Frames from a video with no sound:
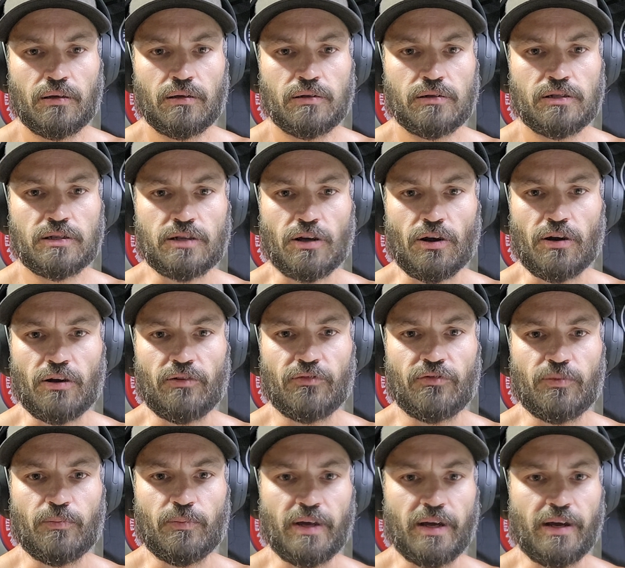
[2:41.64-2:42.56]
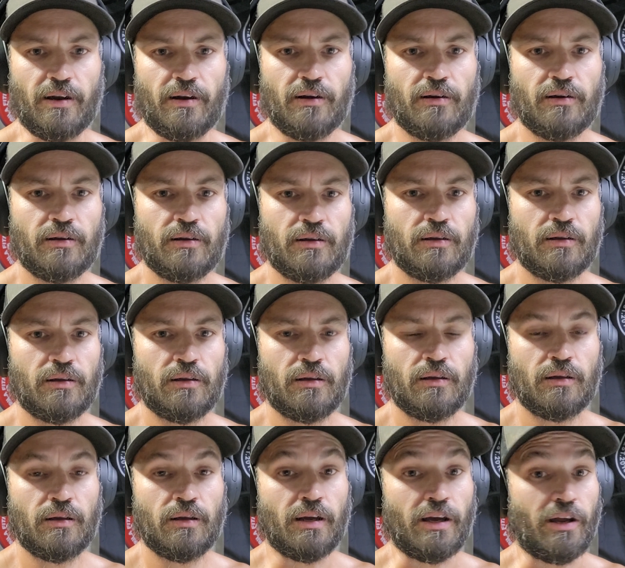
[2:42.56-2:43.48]
started from there,
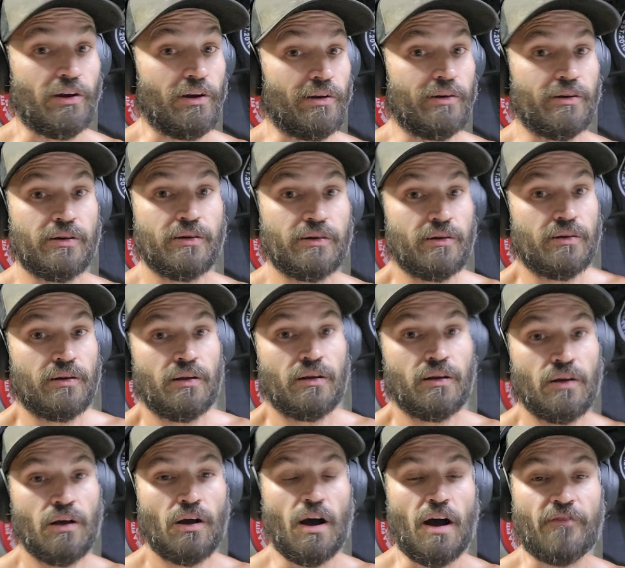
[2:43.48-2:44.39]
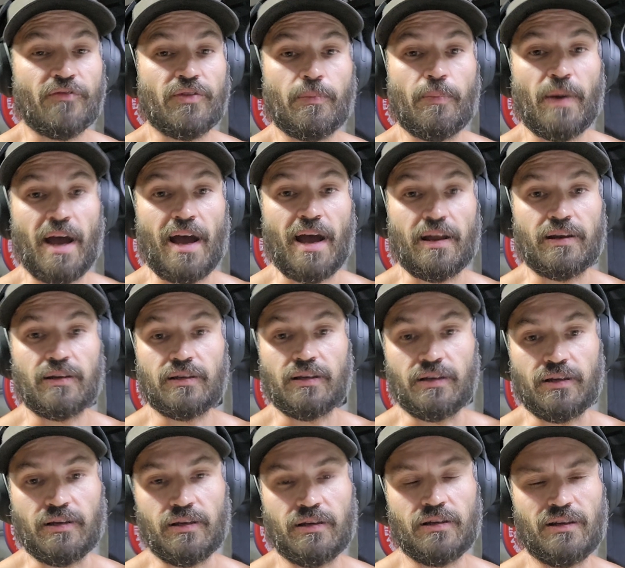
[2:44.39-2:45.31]
and off the bat,
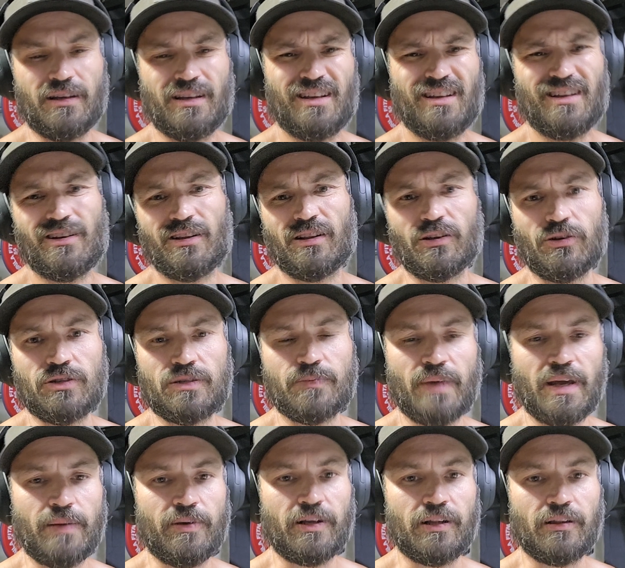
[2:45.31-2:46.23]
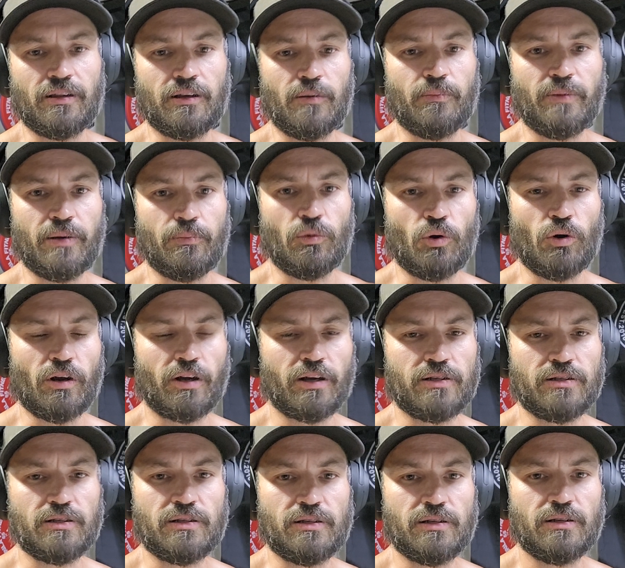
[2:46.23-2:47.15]
you'll lose maybe a little bit more
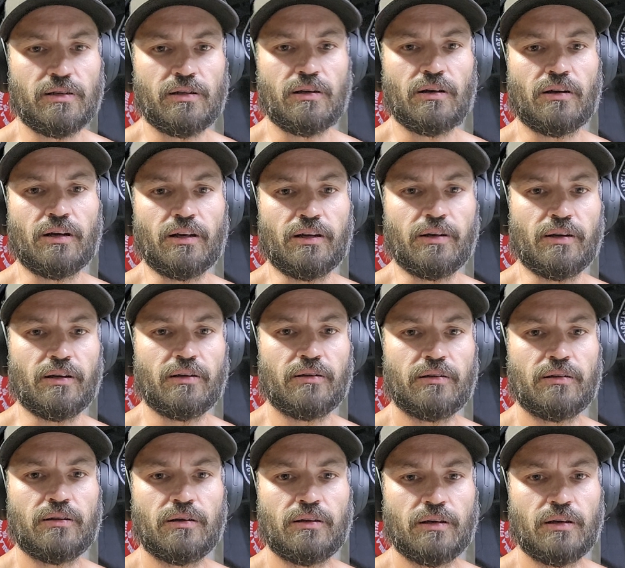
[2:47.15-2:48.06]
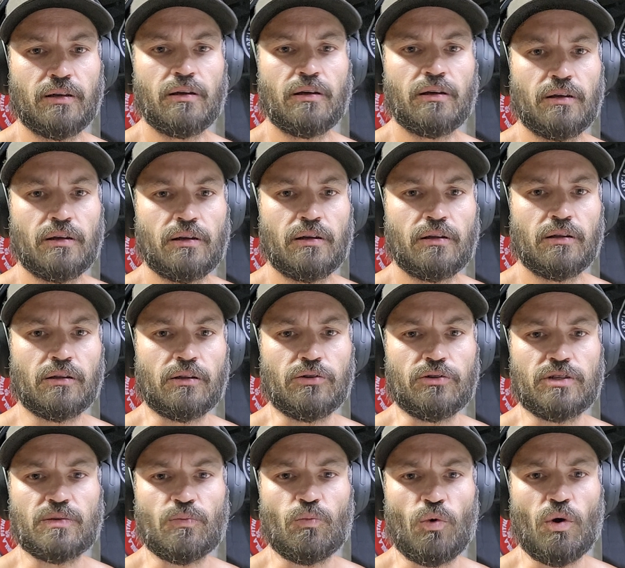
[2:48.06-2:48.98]
because you're going to
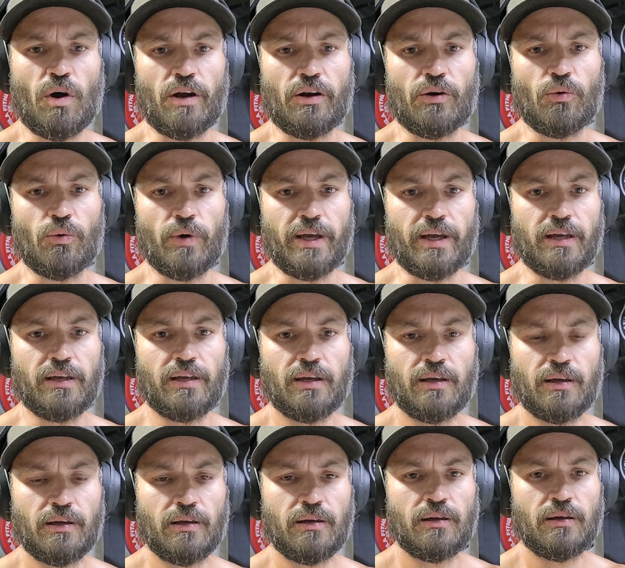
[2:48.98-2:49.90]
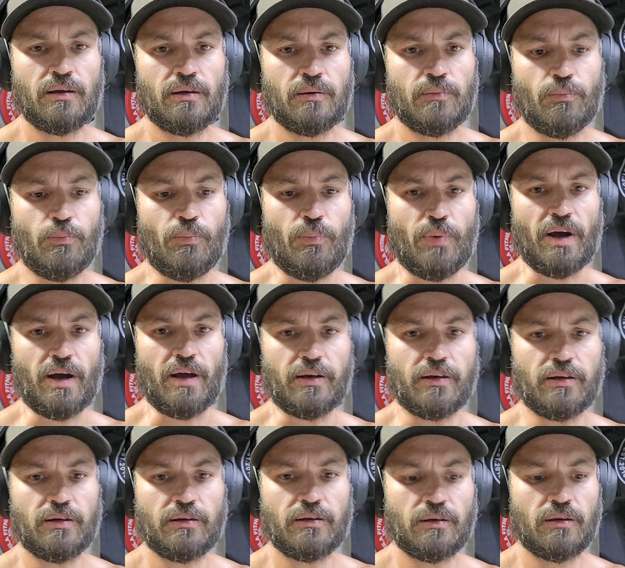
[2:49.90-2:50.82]
lose some water weight.
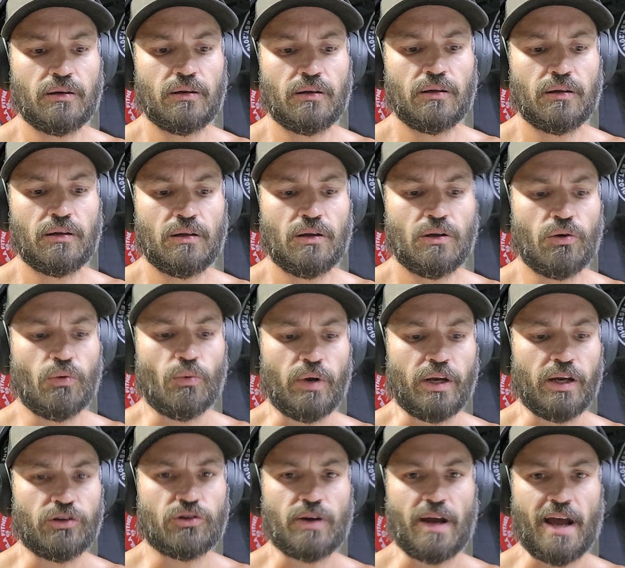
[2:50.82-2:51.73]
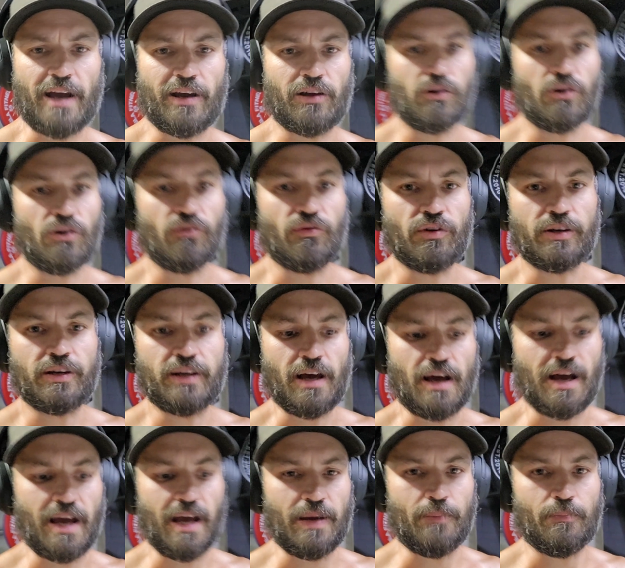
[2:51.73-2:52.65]
But when you track it over
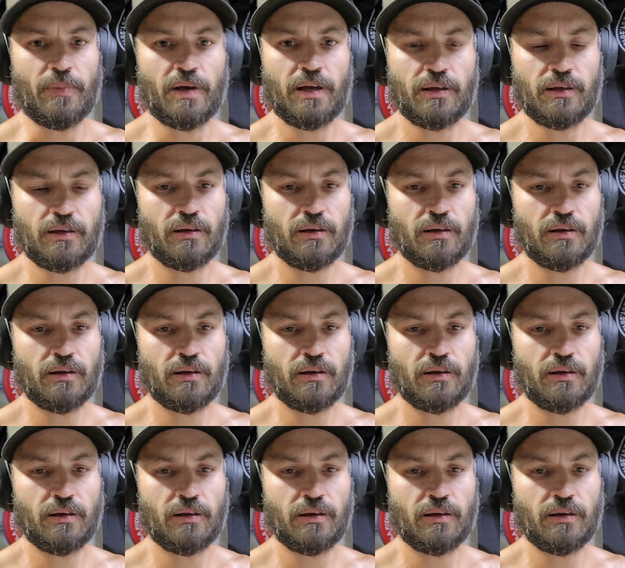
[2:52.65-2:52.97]
time,